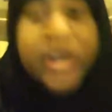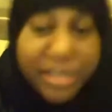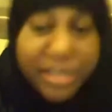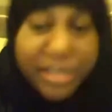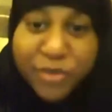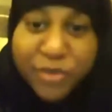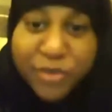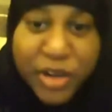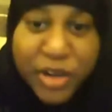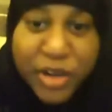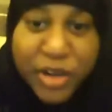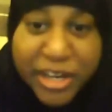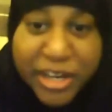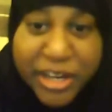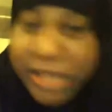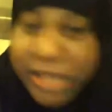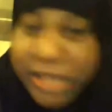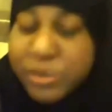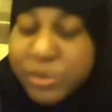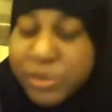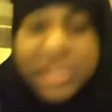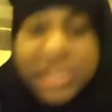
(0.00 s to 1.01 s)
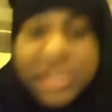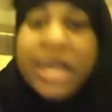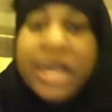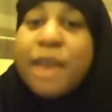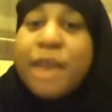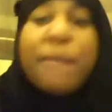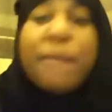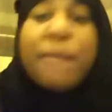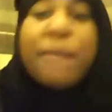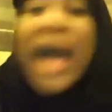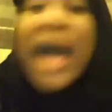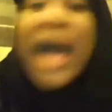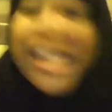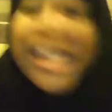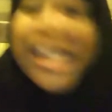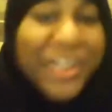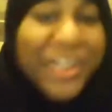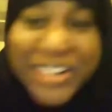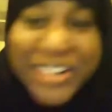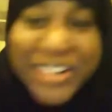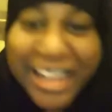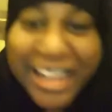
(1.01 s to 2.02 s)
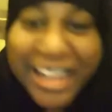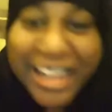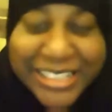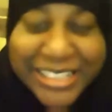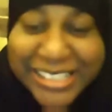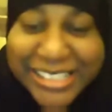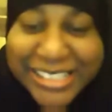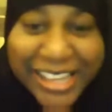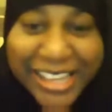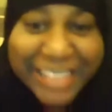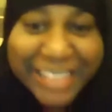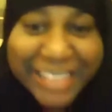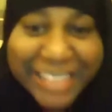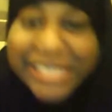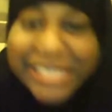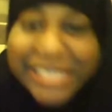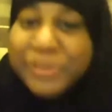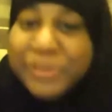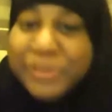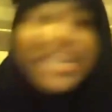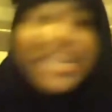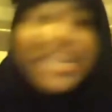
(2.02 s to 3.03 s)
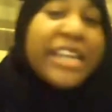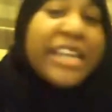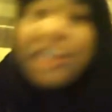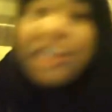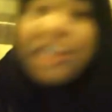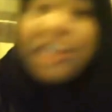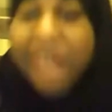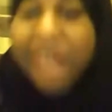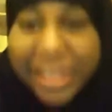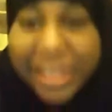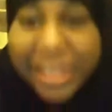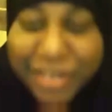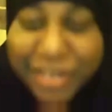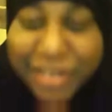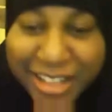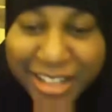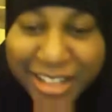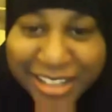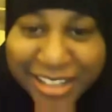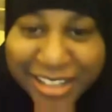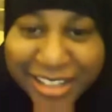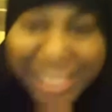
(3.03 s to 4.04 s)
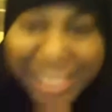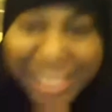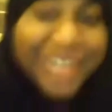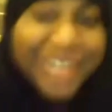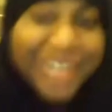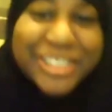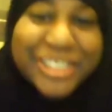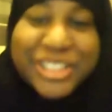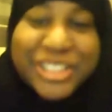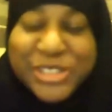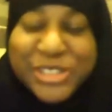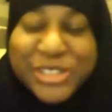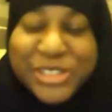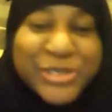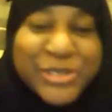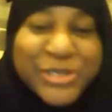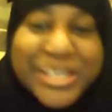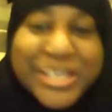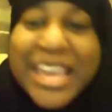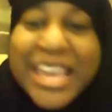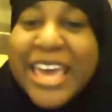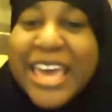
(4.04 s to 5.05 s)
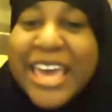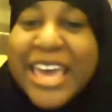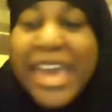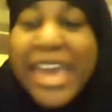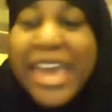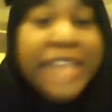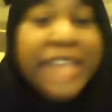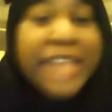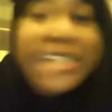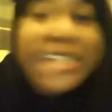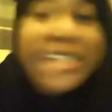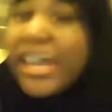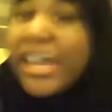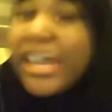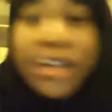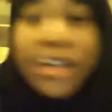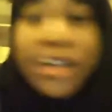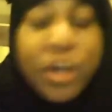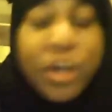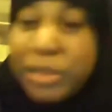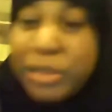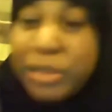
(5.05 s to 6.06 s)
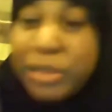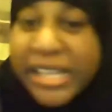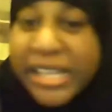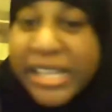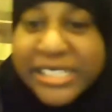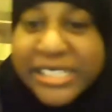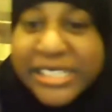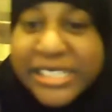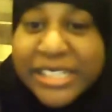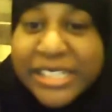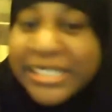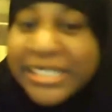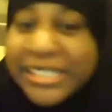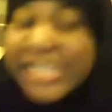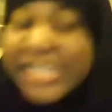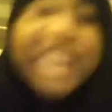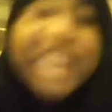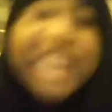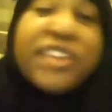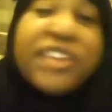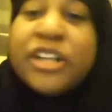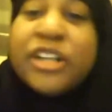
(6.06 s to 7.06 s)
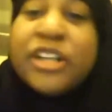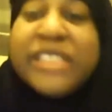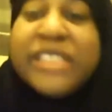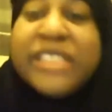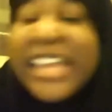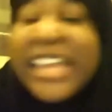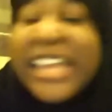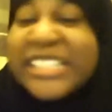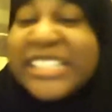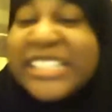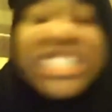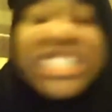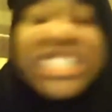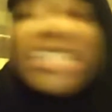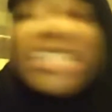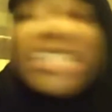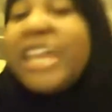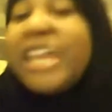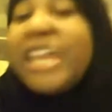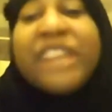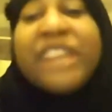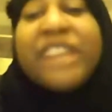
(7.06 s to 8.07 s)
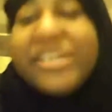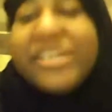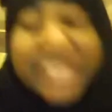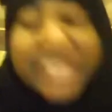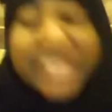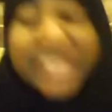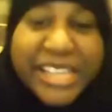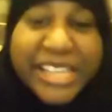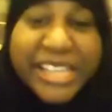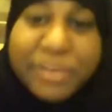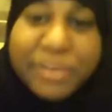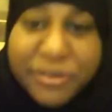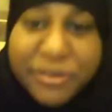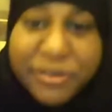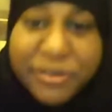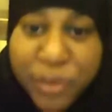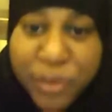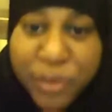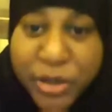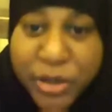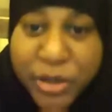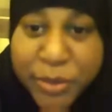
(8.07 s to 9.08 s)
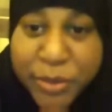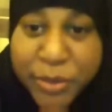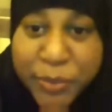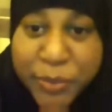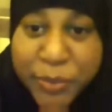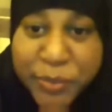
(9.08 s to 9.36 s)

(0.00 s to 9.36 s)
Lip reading: was working for her. He was buying her nice things. He was getting her hair done, getting her shoes, and taking her places and giving her things that she'd never even seen before.